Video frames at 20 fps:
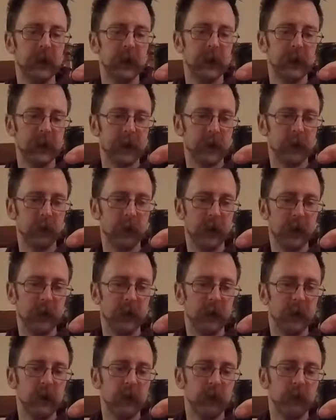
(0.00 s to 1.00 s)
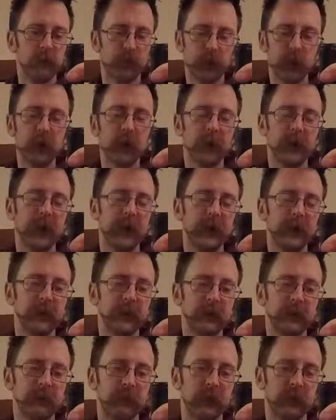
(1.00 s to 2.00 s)
Anyway, Priorat is
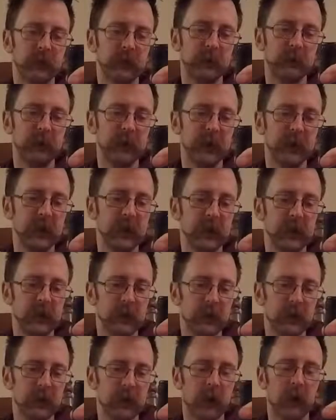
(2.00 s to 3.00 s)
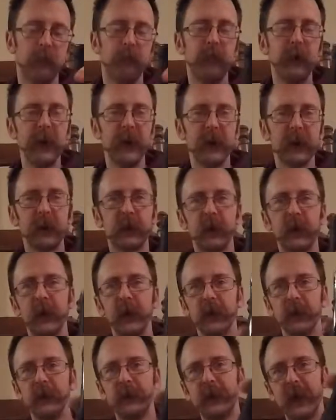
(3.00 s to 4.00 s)
supposed to be a big,
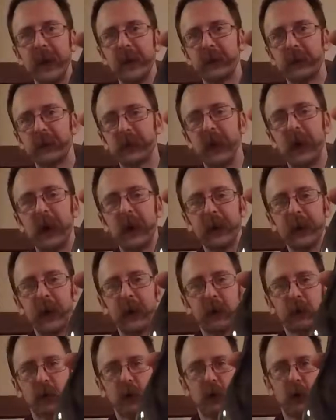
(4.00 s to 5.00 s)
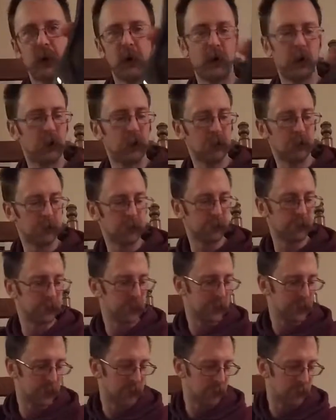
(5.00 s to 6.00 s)
dense, high alcohol, you
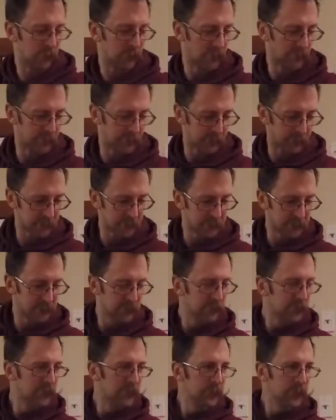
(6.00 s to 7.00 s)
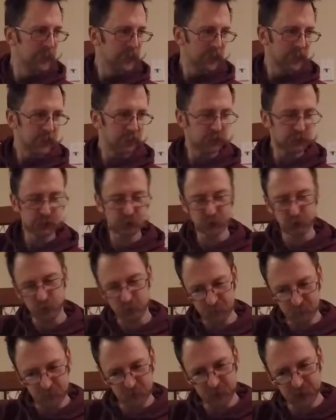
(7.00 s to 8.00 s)
know, like
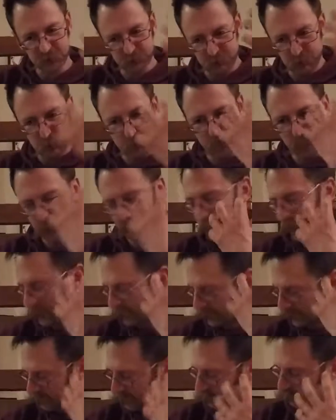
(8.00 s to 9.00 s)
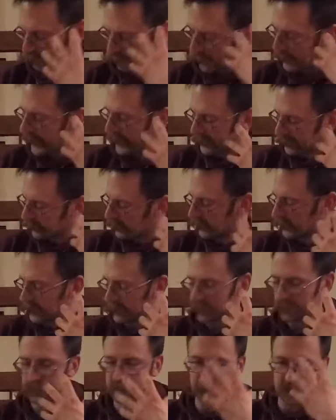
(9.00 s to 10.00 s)
super, super
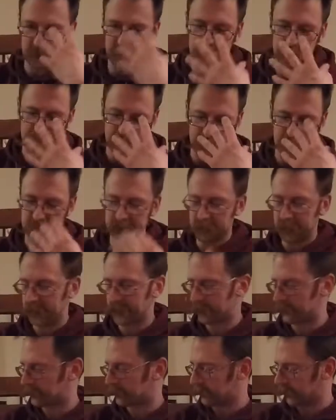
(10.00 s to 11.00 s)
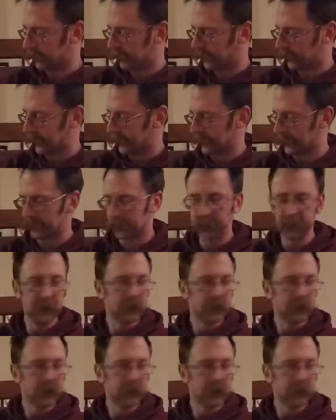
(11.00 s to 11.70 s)
extracted monster thing.